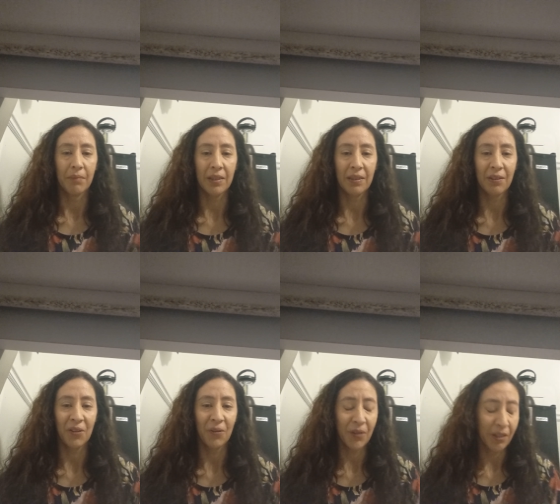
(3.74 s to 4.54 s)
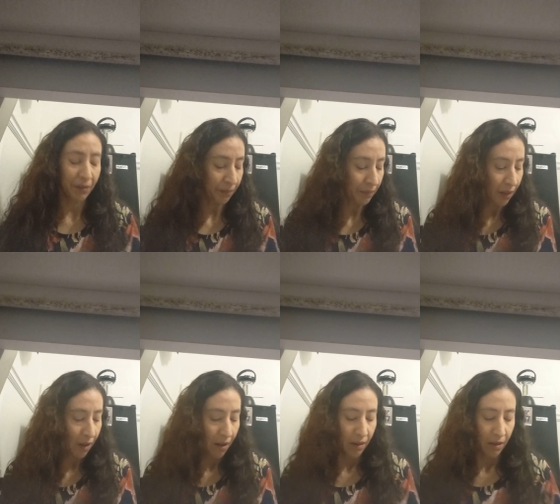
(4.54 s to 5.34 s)
Blessings to you all.
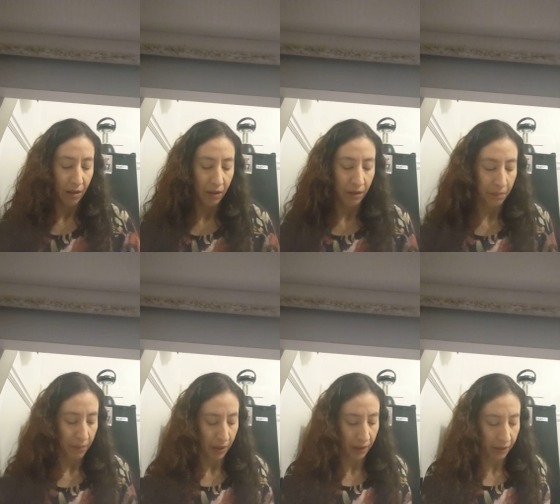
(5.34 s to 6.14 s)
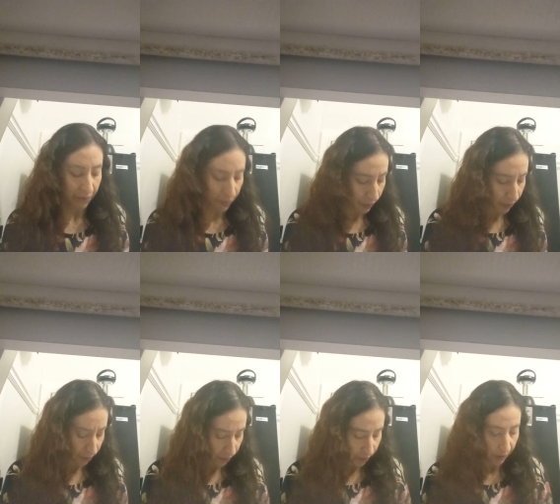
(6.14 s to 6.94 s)
Um, I have a
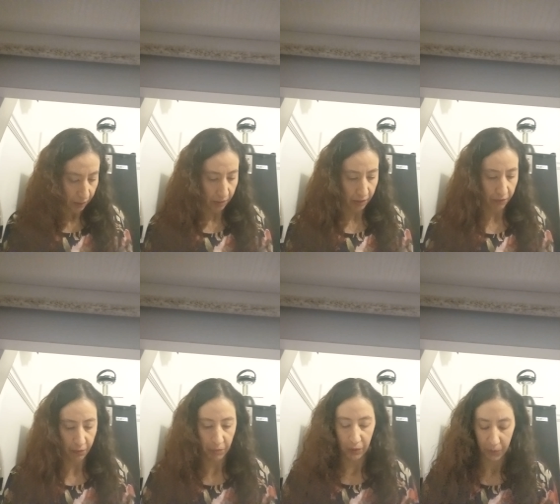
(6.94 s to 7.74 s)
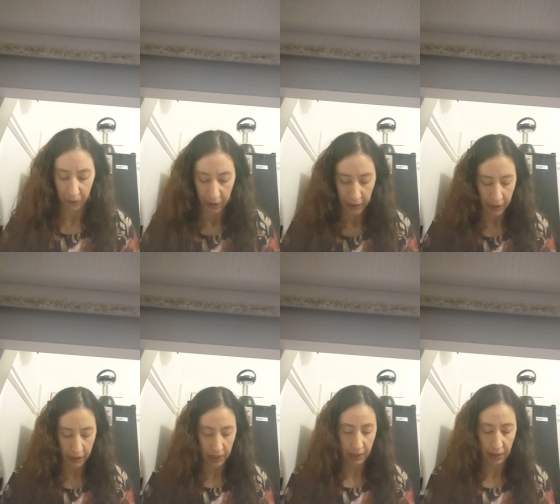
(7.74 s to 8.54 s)
word from the Lord
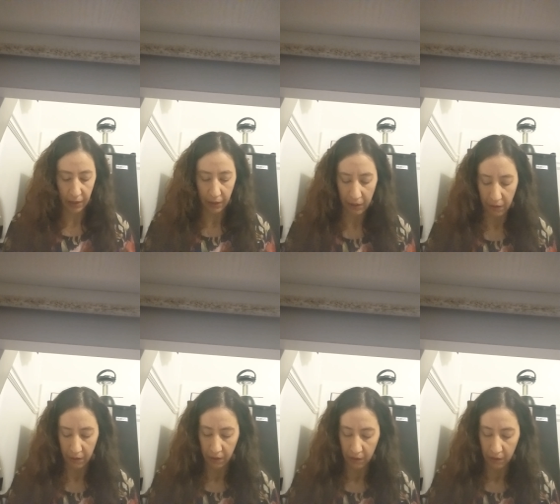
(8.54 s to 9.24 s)
today.